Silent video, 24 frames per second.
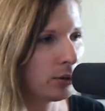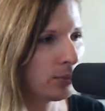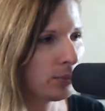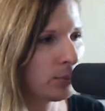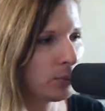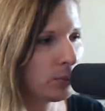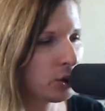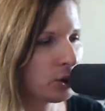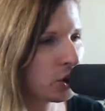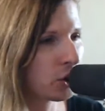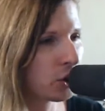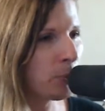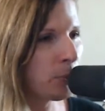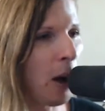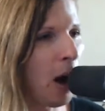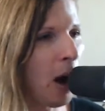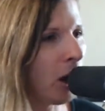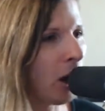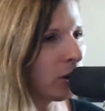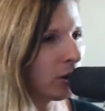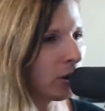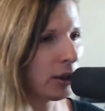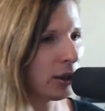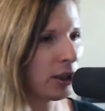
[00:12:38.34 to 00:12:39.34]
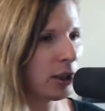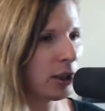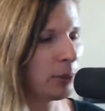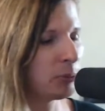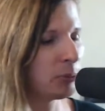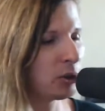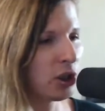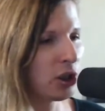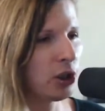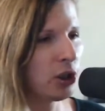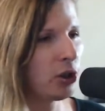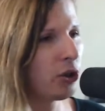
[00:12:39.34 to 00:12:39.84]
small and
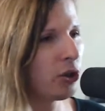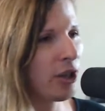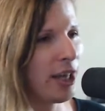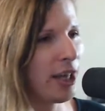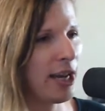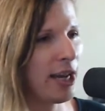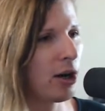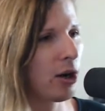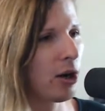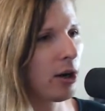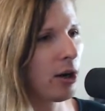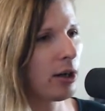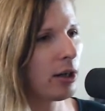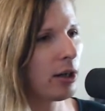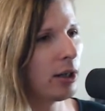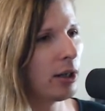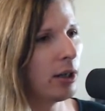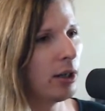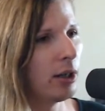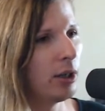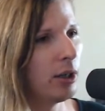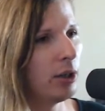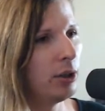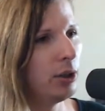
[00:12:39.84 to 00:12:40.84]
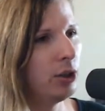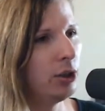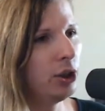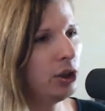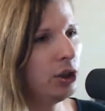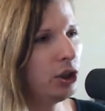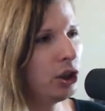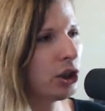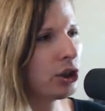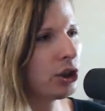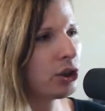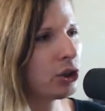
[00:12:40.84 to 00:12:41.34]
obscure they are. You
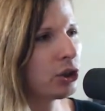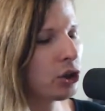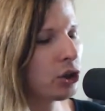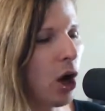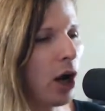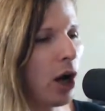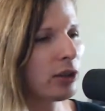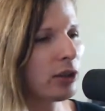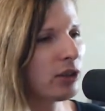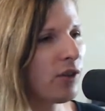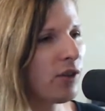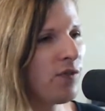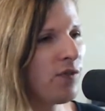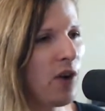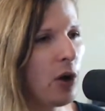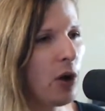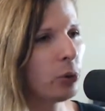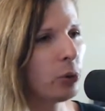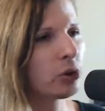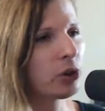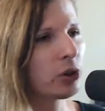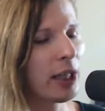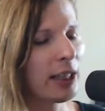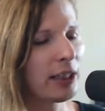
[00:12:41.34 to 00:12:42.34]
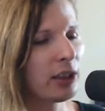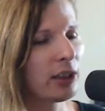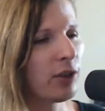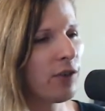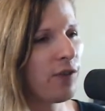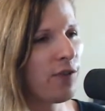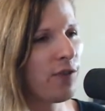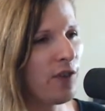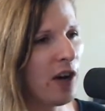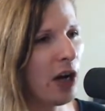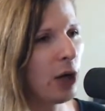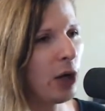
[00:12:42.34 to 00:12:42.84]
just talk to folks like they're
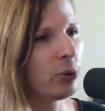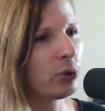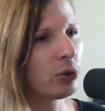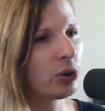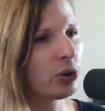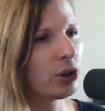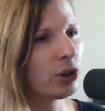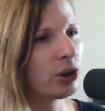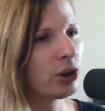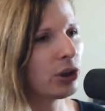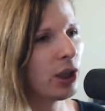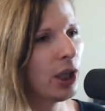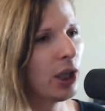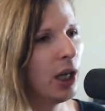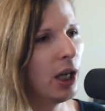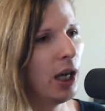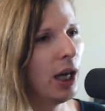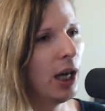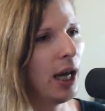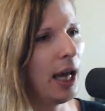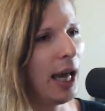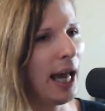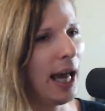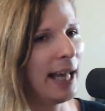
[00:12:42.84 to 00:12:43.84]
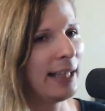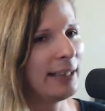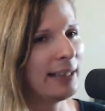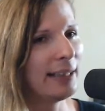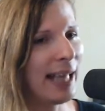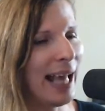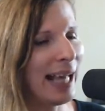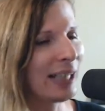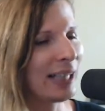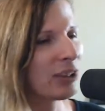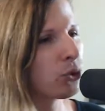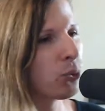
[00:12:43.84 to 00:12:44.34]
folks. And
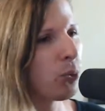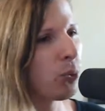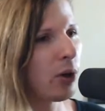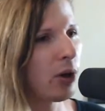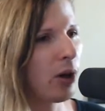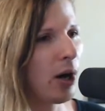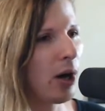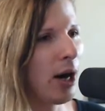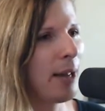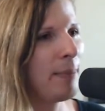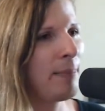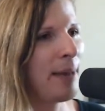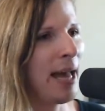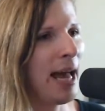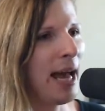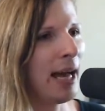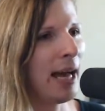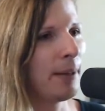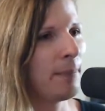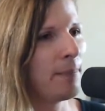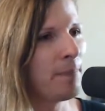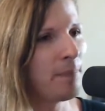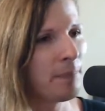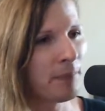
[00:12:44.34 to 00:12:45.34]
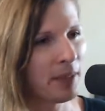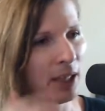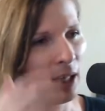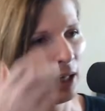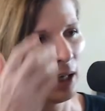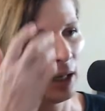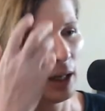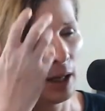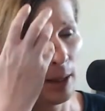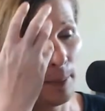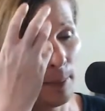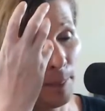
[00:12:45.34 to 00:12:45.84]
that's where I'm at.
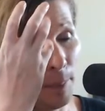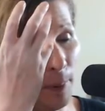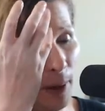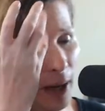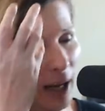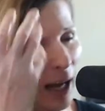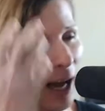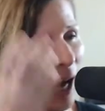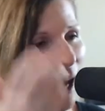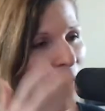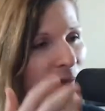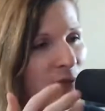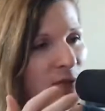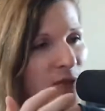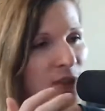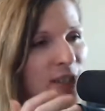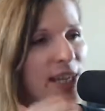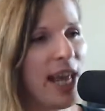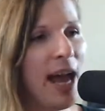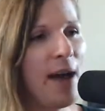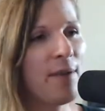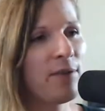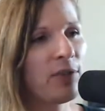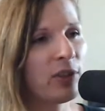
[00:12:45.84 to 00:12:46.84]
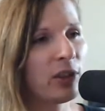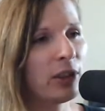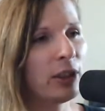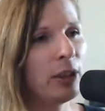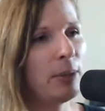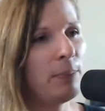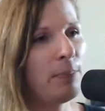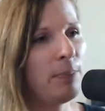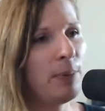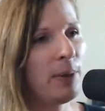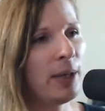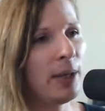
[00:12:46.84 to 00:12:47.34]
But I've
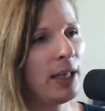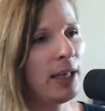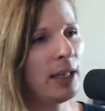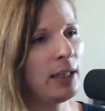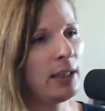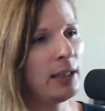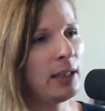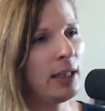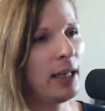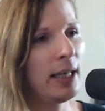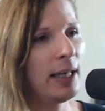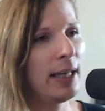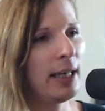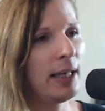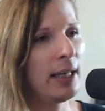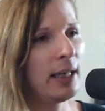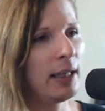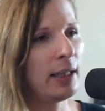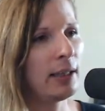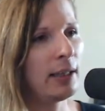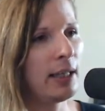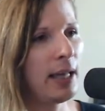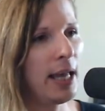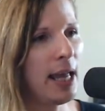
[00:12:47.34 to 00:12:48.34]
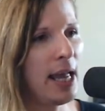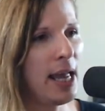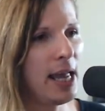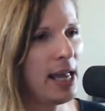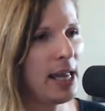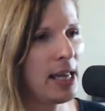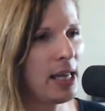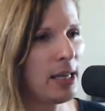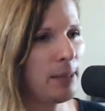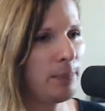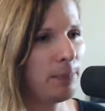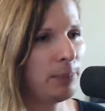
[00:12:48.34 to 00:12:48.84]
definitely been in
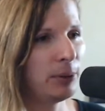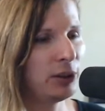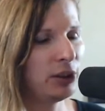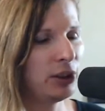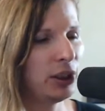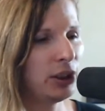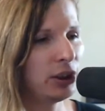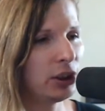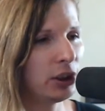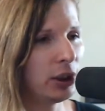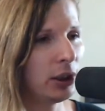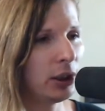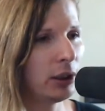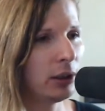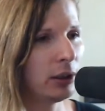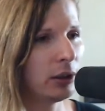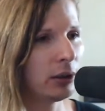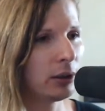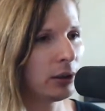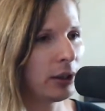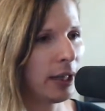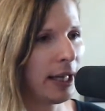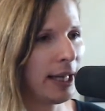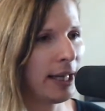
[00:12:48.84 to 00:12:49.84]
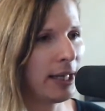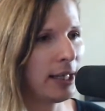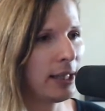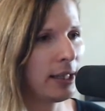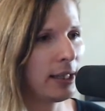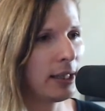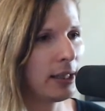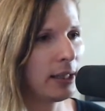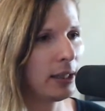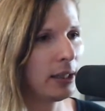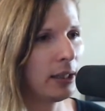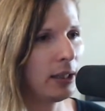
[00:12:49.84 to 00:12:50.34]
a position
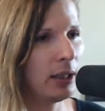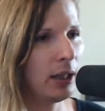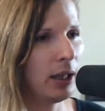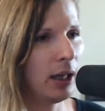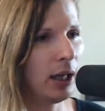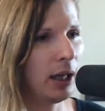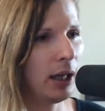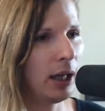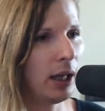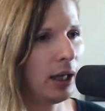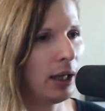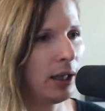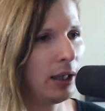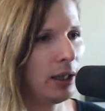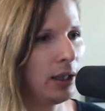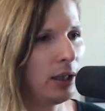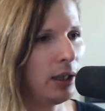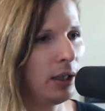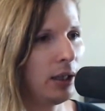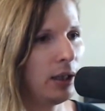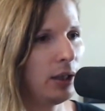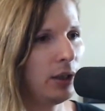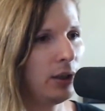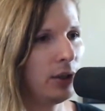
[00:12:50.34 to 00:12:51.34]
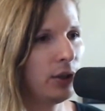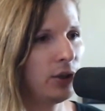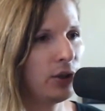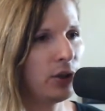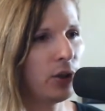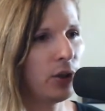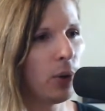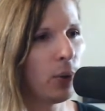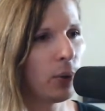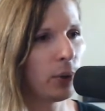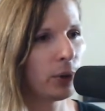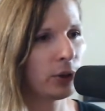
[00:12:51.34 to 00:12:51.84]
like uh,
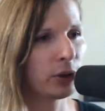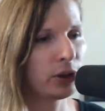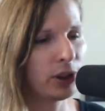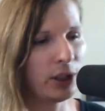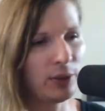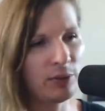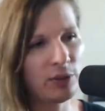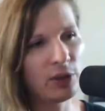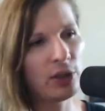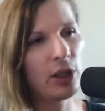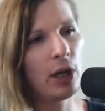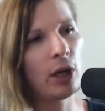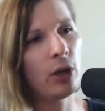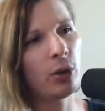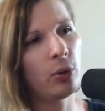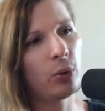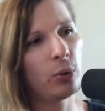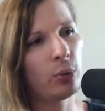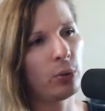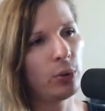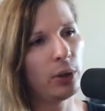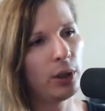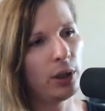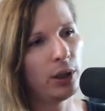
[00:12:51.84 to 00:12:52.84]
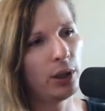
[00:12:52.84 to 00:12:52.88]
yours, even though